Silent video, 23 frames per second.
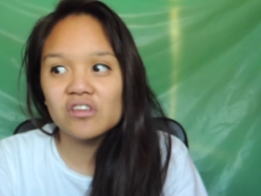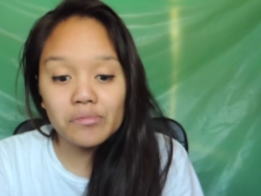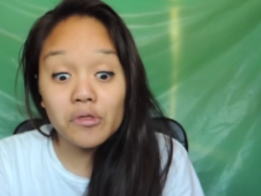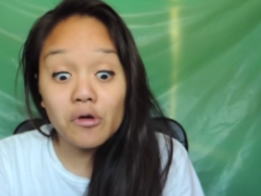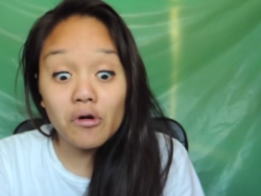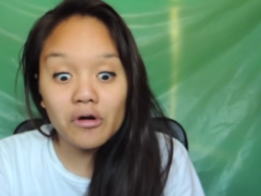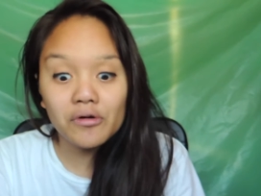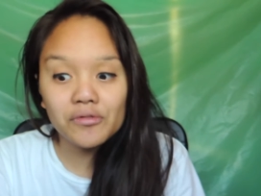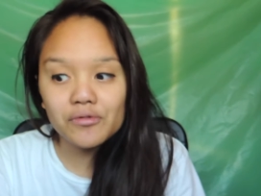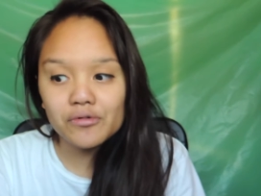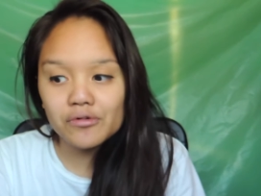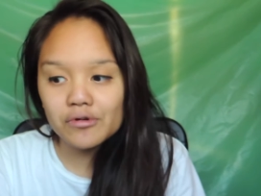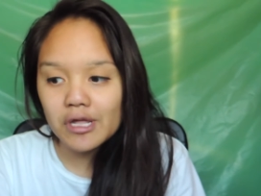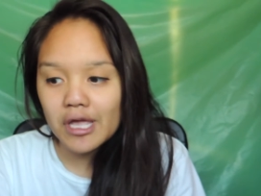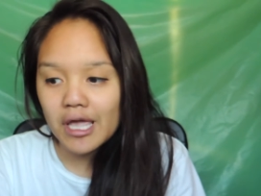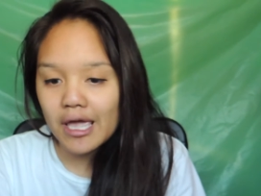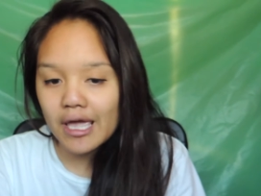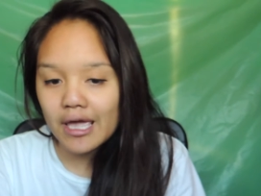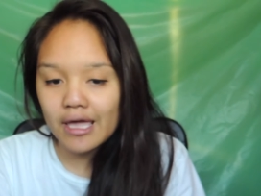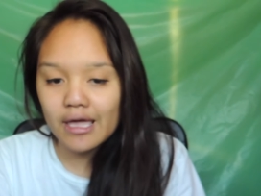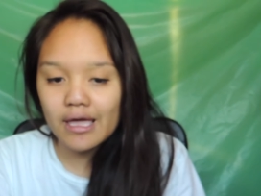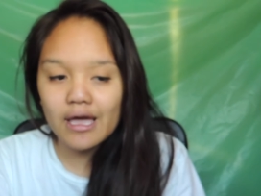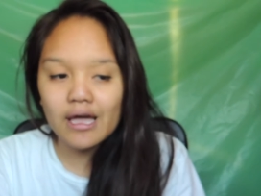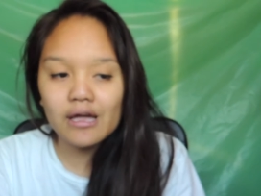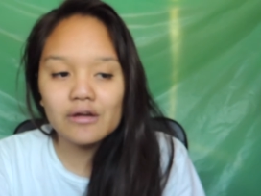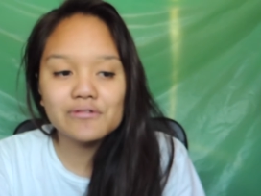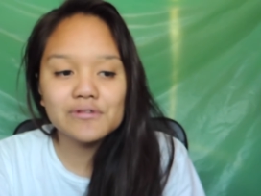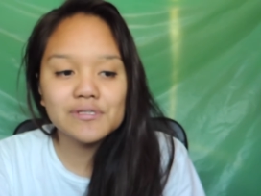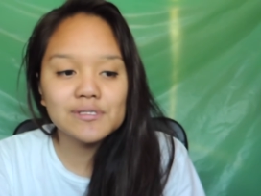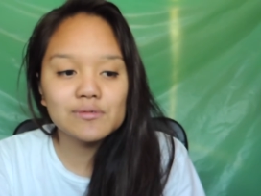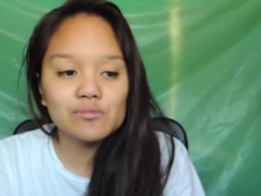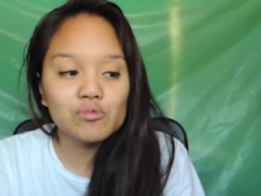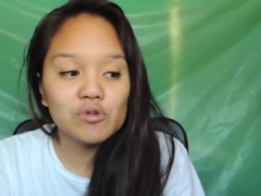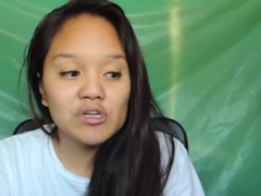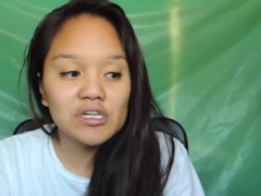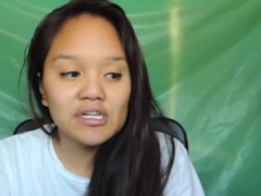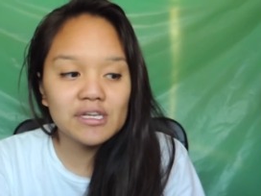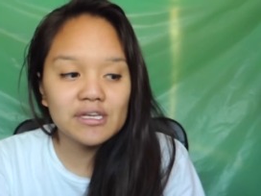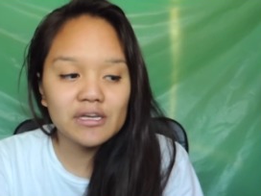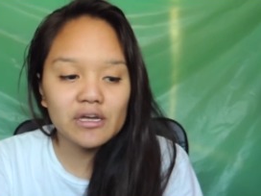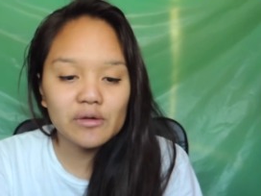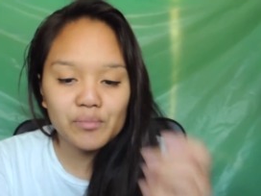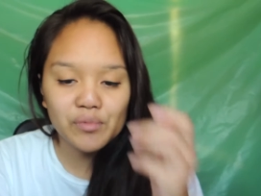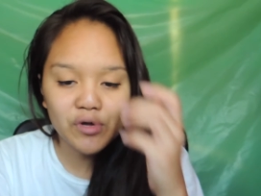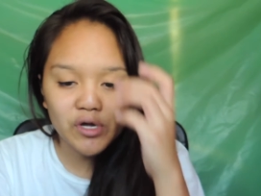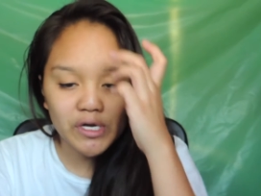The other day, I was reading
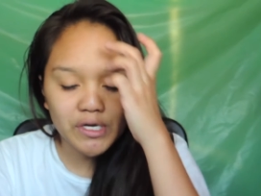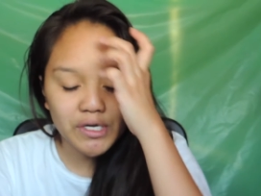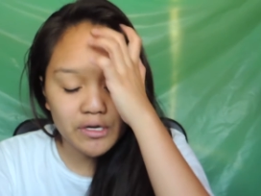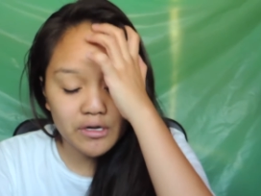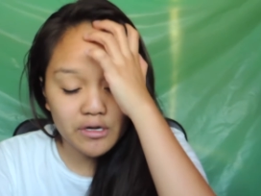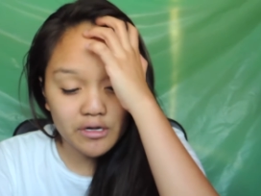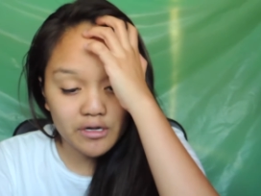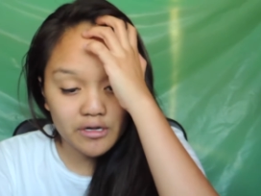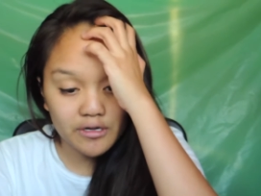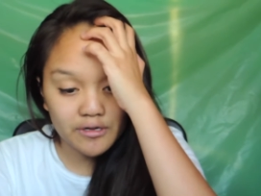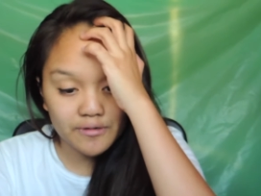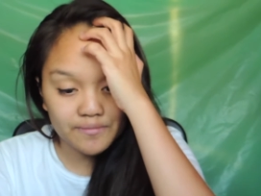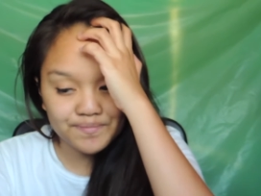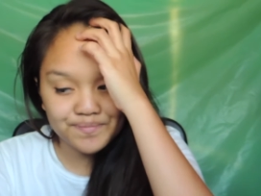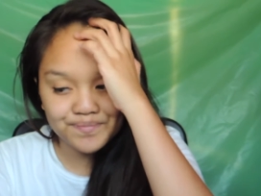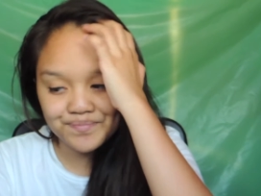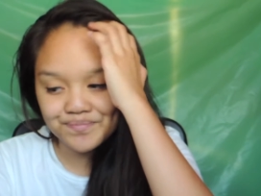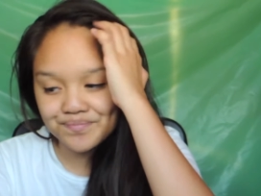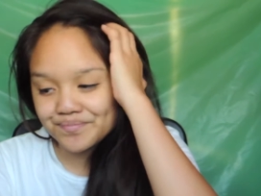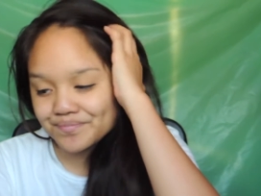up on uh,